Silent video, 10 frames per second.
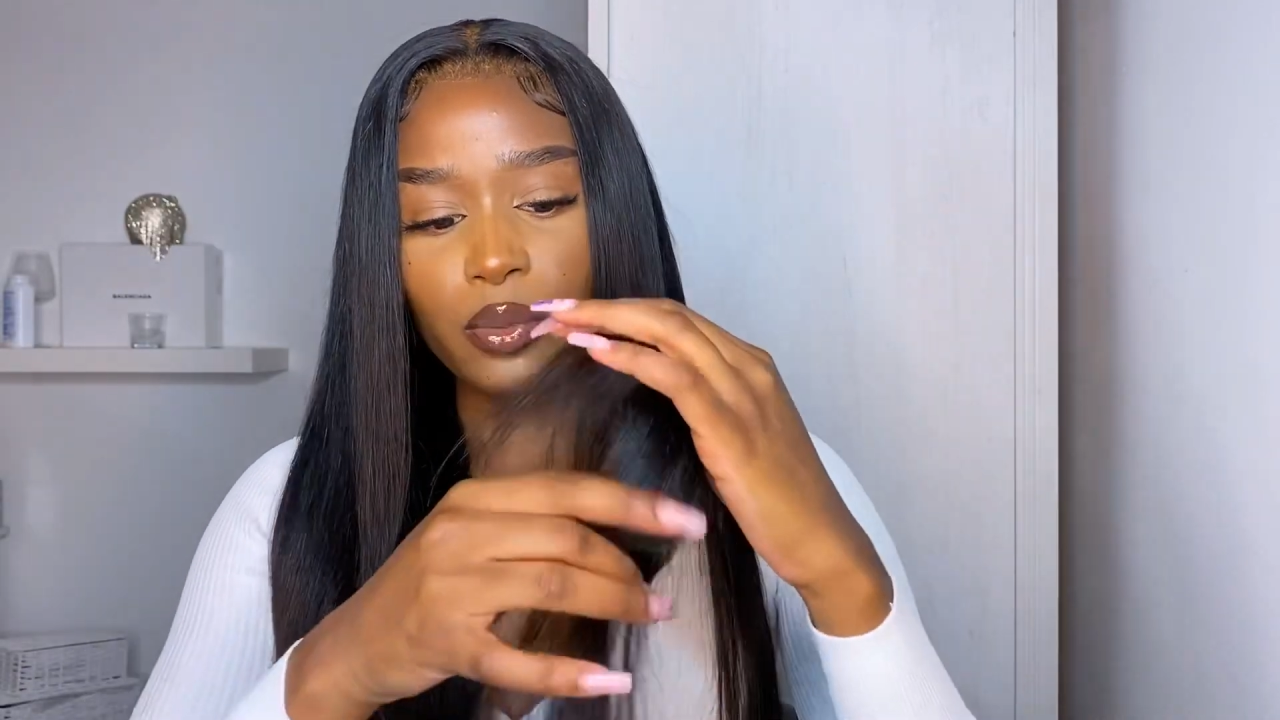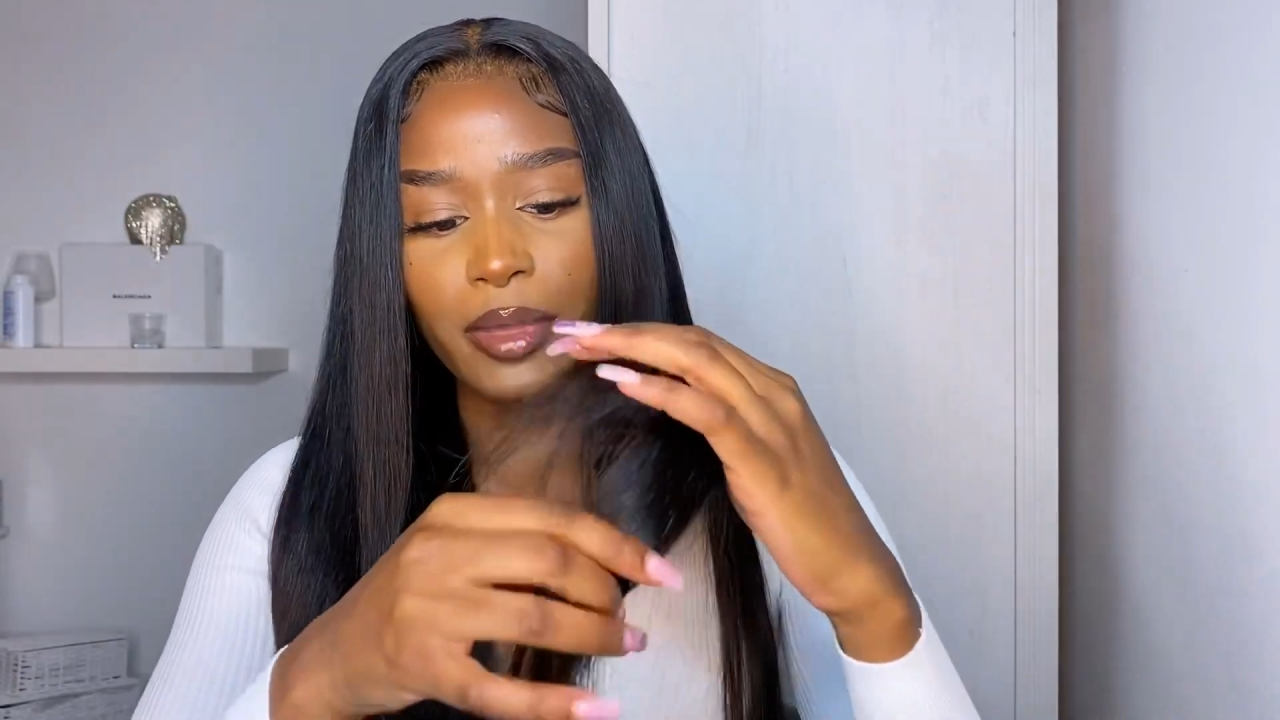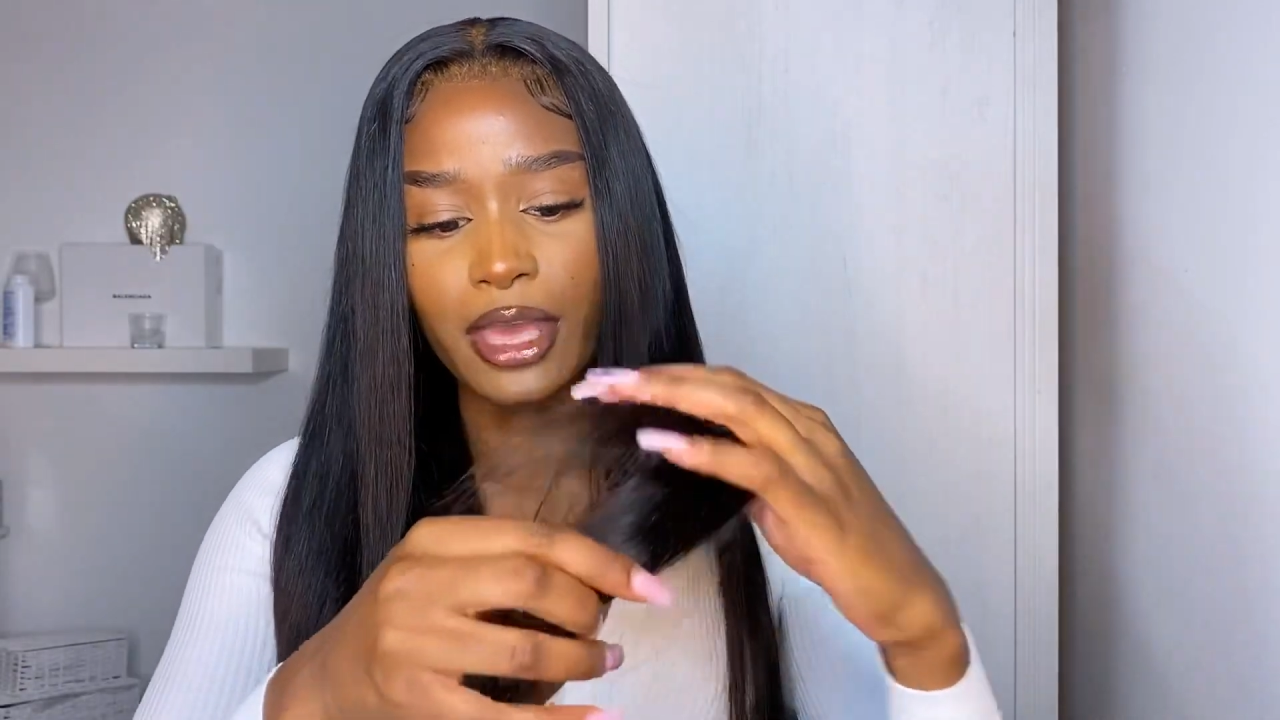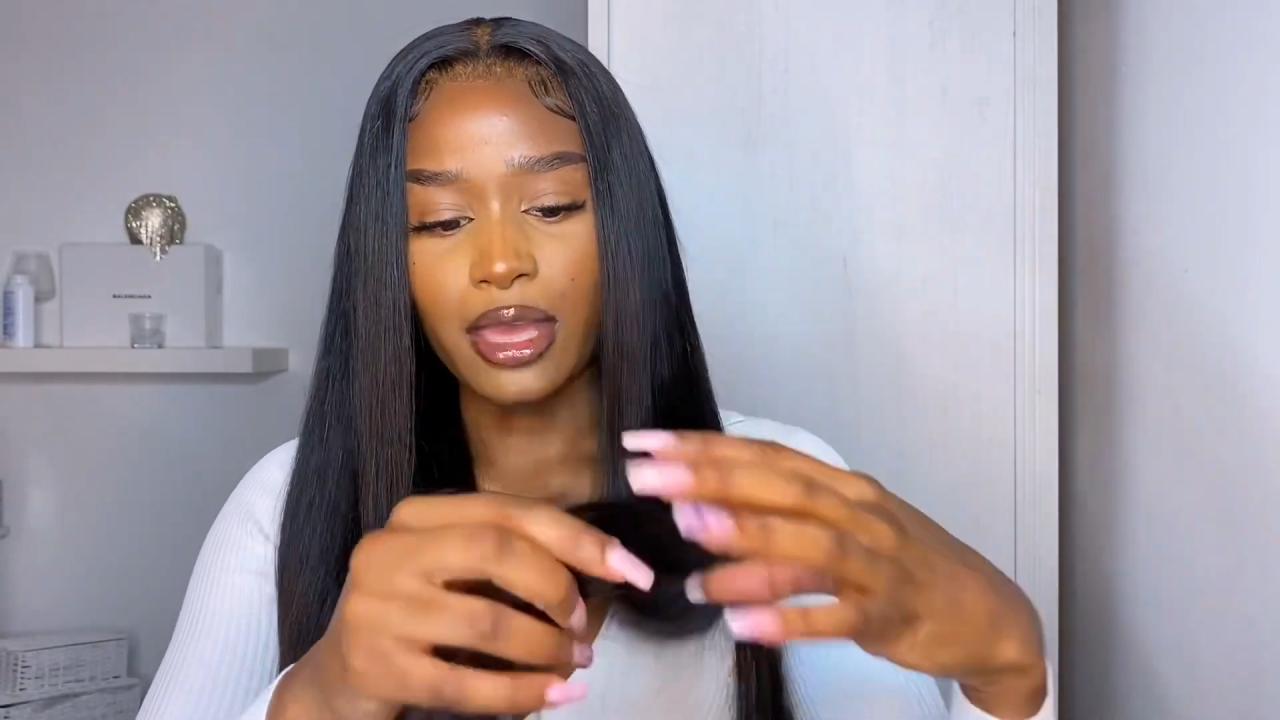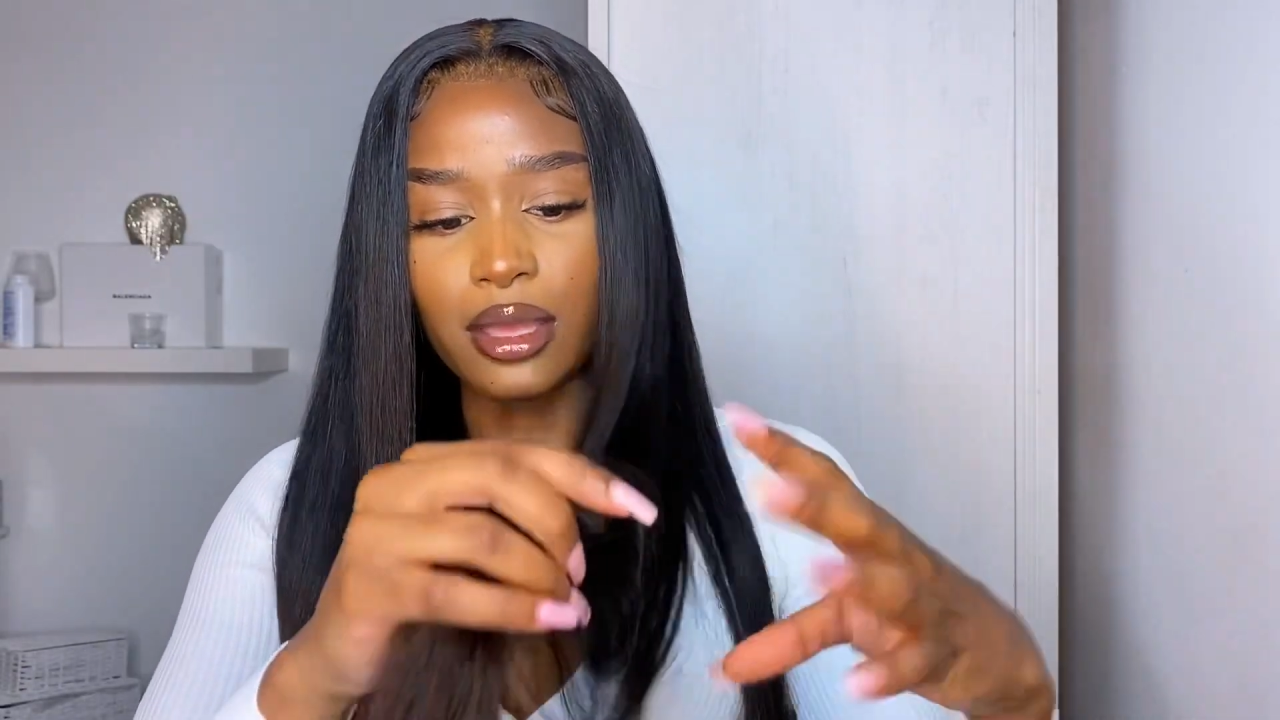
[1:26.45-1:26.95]

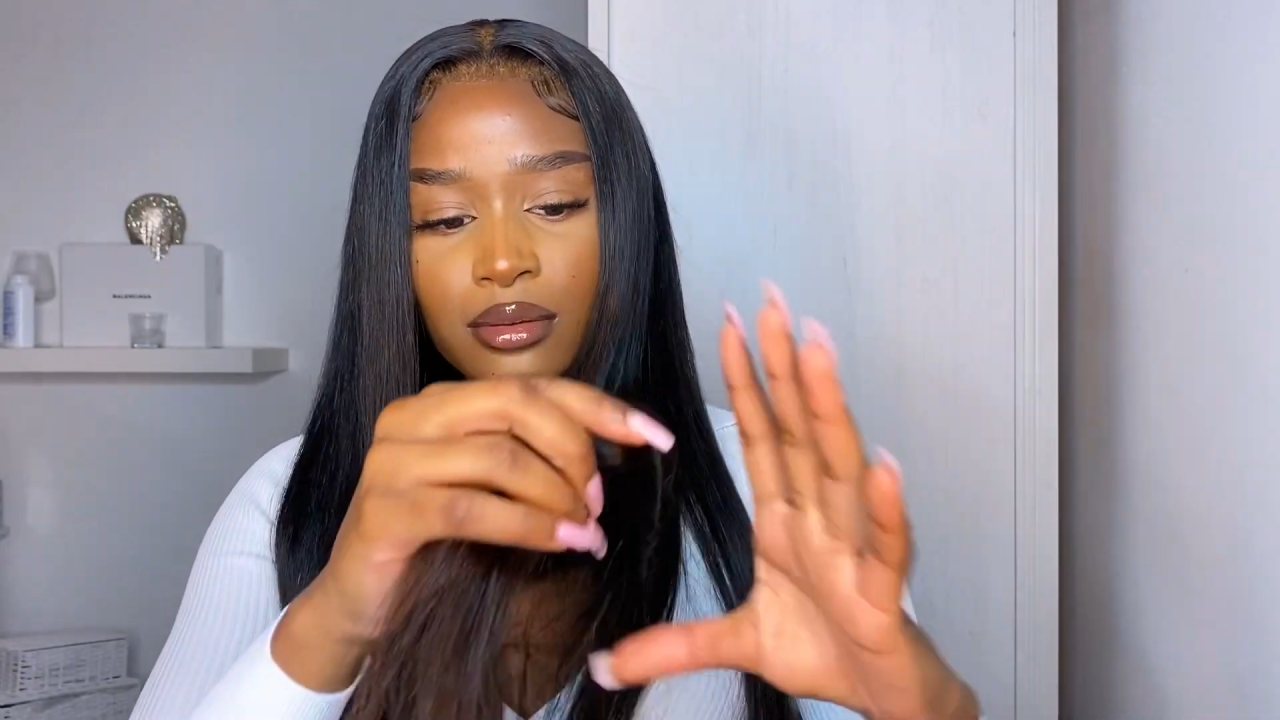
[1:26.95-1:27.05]
bit,